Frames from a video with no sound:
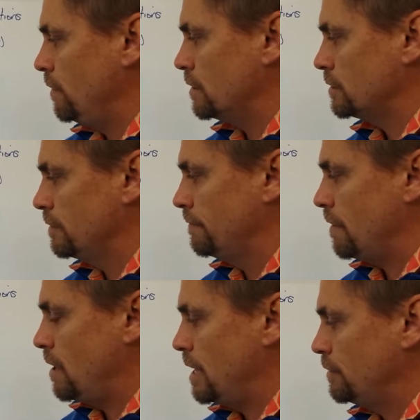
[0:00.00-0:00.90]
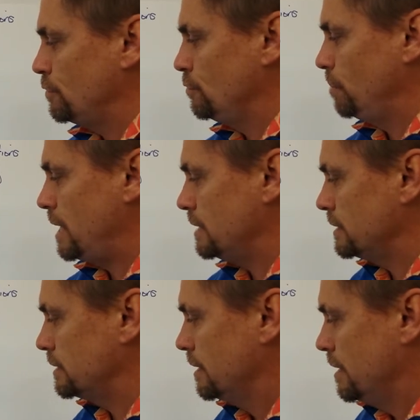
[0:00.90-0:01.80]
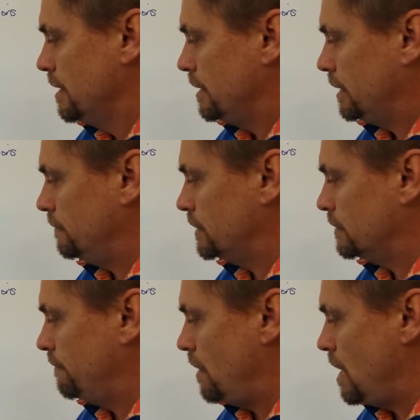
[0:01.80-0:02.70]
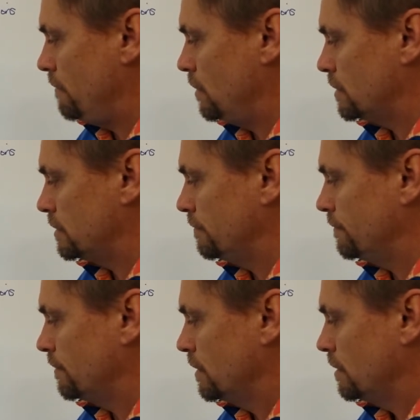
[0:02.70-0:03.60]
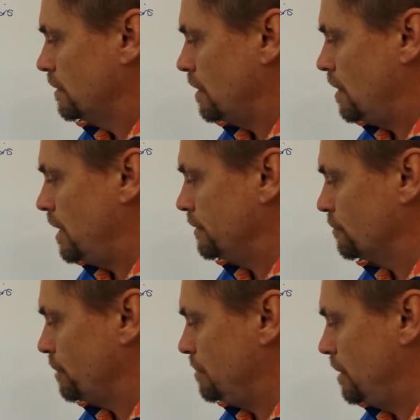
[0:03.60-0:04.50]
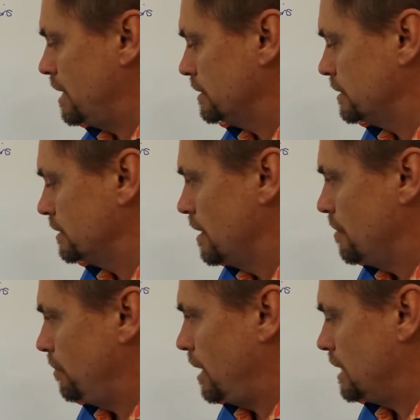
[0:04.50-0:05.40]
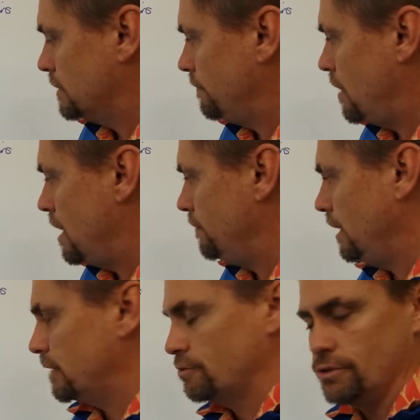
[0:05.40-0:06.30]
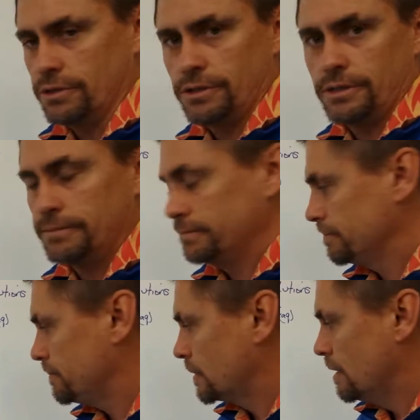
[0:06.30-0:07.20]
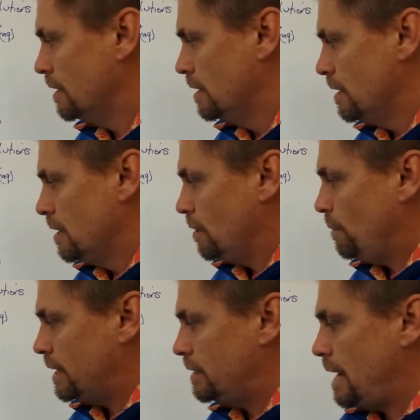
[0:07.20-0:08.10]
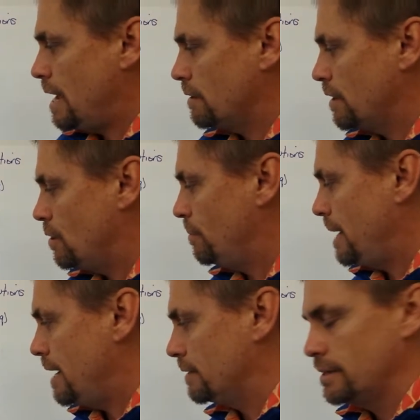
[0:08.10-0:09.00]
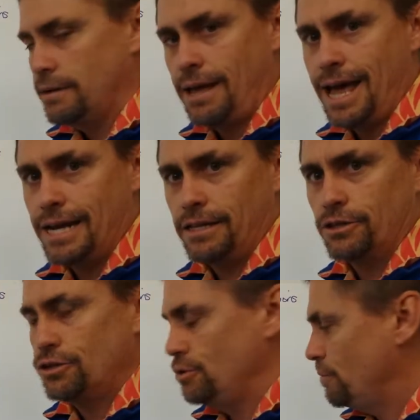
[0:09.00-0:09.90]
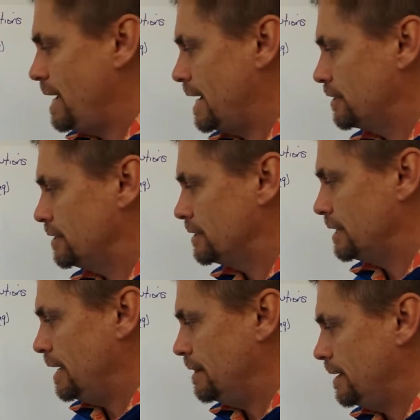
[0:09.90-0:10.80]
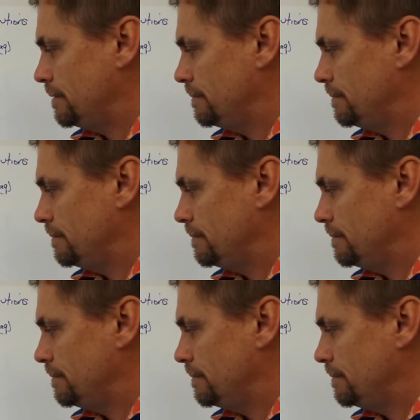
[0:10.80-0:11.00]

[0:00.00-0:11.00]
lots of iron 2+, gives us 5 lots of iron 3+, plus 5 electrons. We can now go about adding the 2 reactions together.